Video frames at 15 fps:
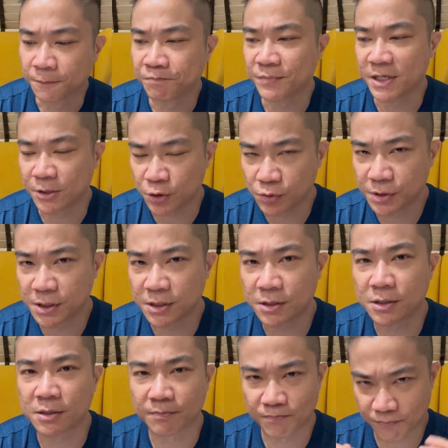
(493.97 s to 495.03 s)
it
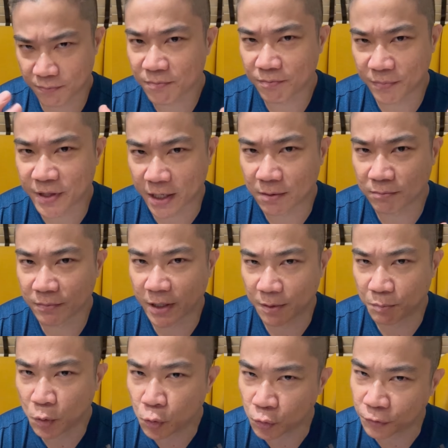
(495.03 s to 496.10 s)
uses that
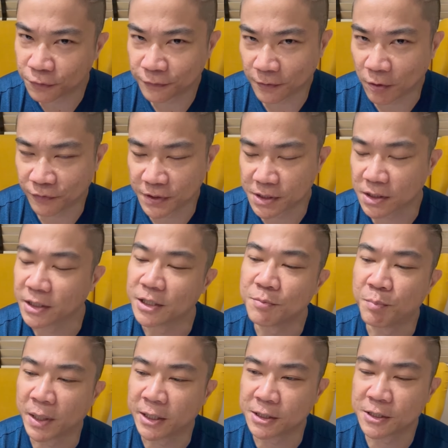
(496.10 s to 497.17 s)
move, obviously,
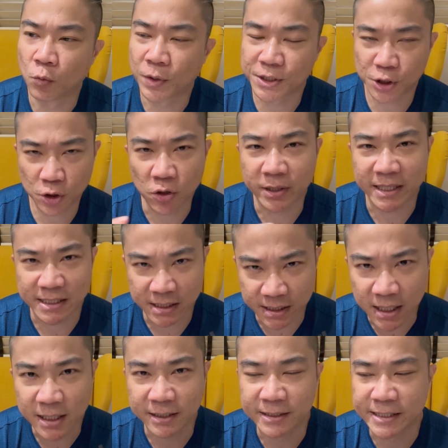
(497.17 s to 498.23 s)
but what Scott has
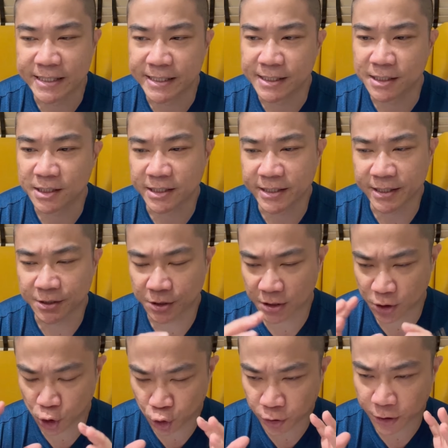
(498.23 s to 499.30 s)
done is he has
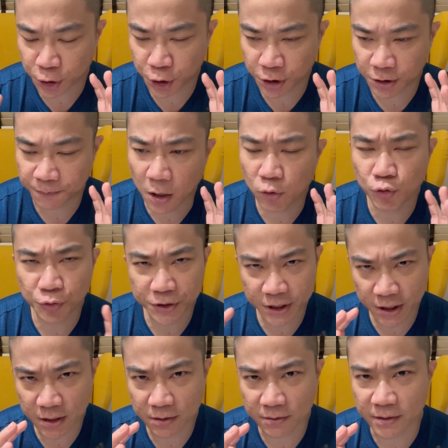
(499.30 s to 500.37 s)
structured a
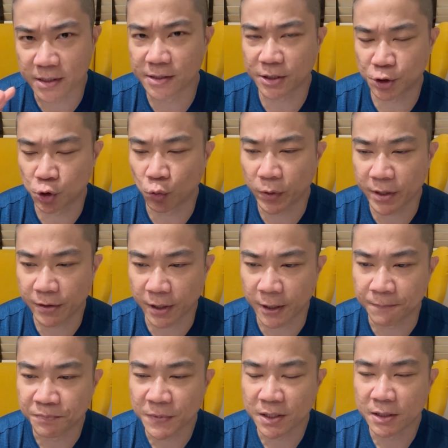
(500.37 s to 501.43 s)
routine in such a way that
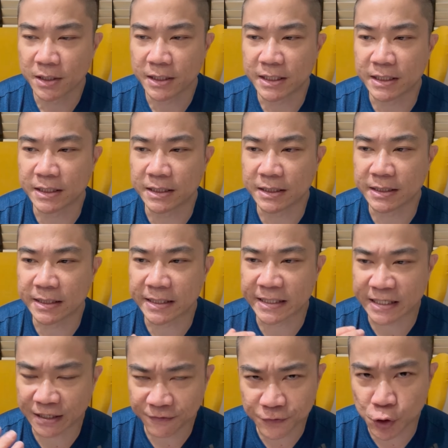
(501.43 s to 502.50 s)
he
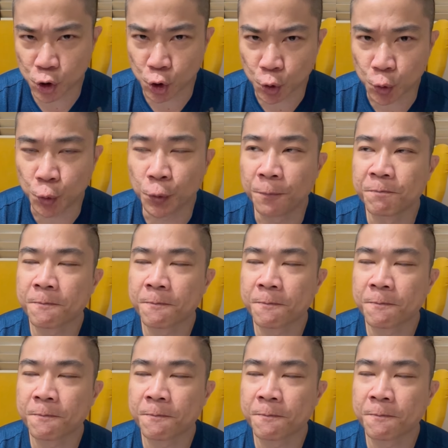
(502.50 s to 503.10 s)
gives you